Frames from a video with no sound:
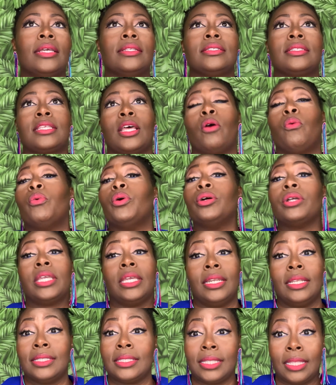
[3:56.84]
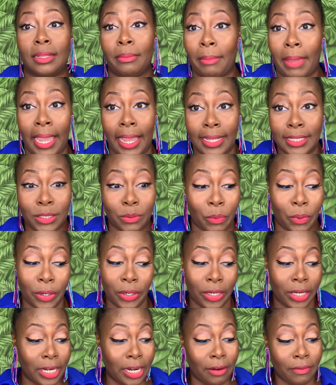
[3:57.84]
so we'll get into the mask wearing
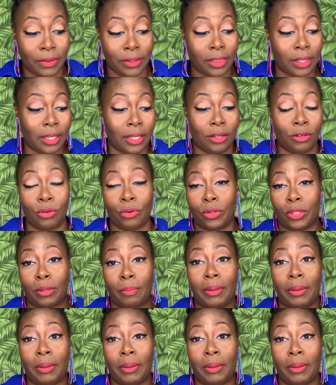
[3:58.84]
and everything during the